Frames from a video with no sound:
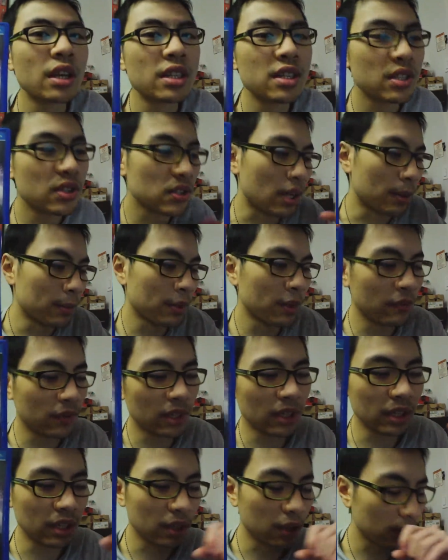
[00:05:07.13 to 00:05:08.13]
some
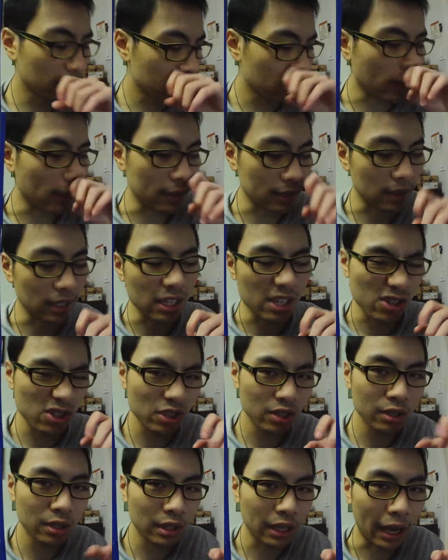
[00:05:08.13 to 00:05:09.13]
of the
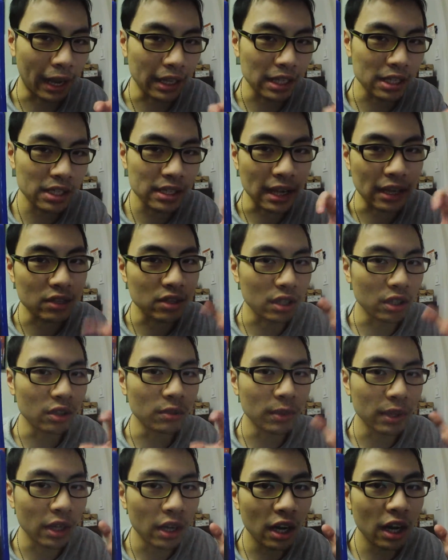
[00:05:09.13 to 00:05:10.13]
translation kind of sounds a
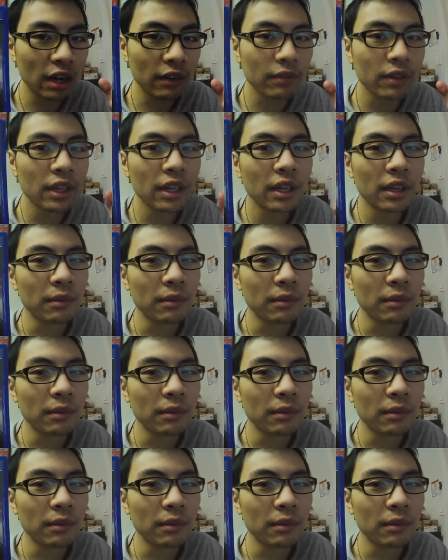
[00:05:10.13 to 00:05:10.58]
little bit off,